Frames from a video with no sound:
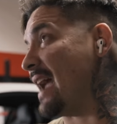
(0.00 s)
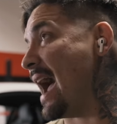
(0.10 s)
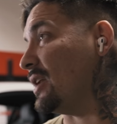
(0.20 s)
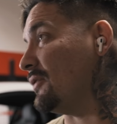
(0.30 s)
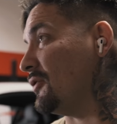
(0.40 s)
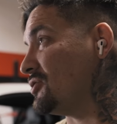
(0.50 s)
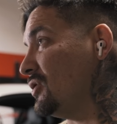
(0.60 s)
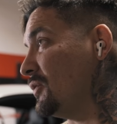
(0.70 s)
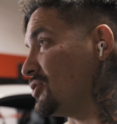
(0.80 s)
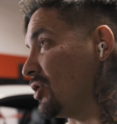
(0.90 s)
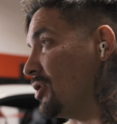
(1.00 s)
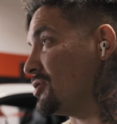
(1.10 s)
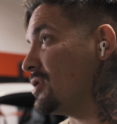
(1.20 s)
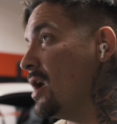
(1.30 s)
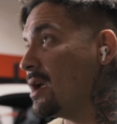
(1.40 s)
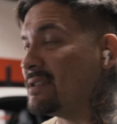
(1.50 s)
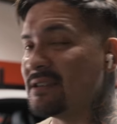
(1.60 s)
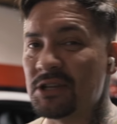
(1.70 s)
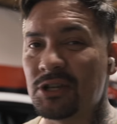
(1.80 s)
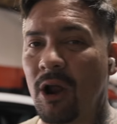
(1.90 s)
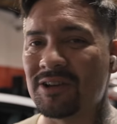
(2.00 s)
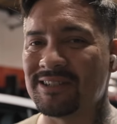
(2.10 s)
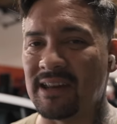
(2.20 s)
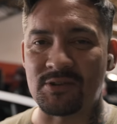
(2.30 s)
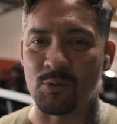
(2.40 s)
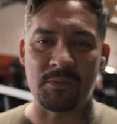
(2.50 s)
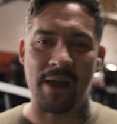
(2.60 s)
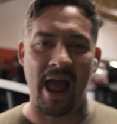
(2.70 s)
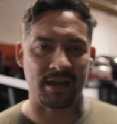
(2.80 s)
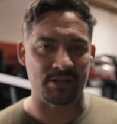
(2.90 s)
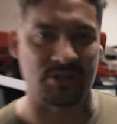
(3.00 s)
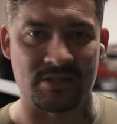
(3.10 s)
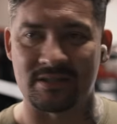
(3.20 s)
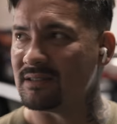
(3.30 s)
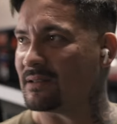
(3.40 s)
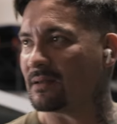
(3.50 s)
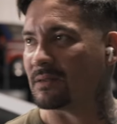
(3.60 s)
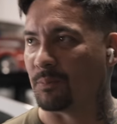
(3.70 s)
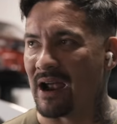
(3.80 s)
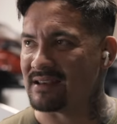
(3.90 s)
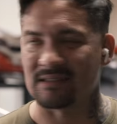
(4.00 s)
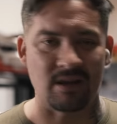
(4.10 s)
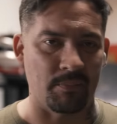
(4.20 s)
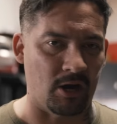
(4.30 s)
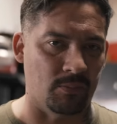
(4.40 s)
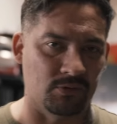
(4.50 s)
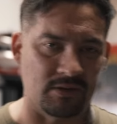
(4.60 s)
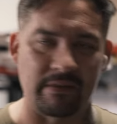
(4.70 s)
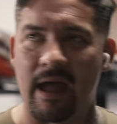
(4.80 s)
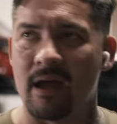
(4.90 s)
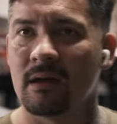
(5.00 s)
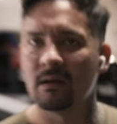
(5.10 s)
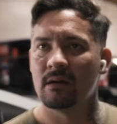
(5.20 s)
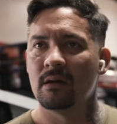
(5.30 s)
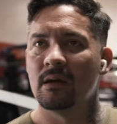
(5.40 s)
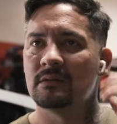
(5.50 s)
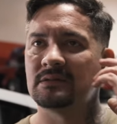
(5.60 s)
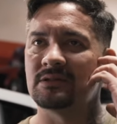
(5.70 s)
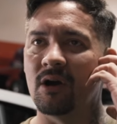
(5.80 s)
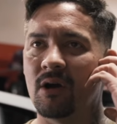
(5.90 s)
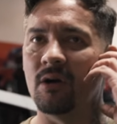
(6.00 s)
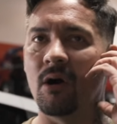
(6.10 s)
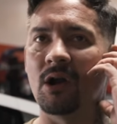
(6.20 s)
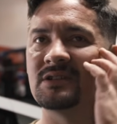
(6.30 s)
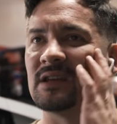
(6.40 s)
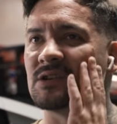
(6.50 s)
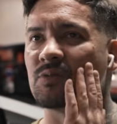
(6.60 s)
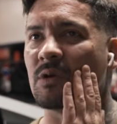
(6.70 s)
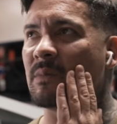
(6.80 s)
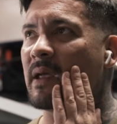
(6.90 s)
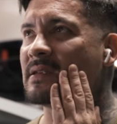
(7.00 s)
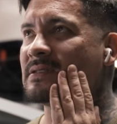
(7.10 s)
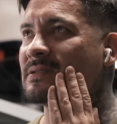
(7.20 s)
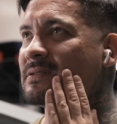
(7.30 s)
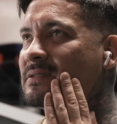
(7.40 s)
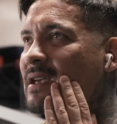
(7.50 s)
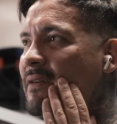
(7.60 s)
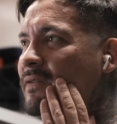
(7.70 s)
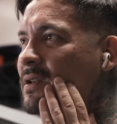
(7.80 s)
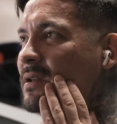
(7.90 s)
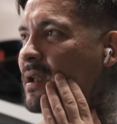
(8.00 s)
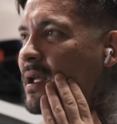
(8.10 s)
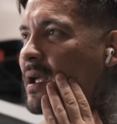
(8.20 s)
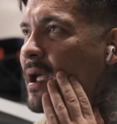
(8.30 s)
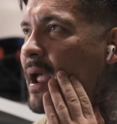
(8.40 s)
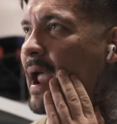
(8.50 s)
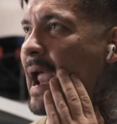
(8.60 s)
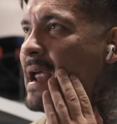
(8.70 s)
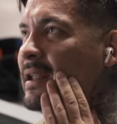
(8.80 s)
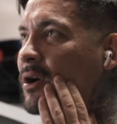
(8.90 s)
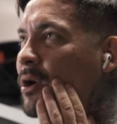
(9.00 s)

data, they're supercharged, because essentially our stage one package is, price is comparable to that. So our stage one makes 780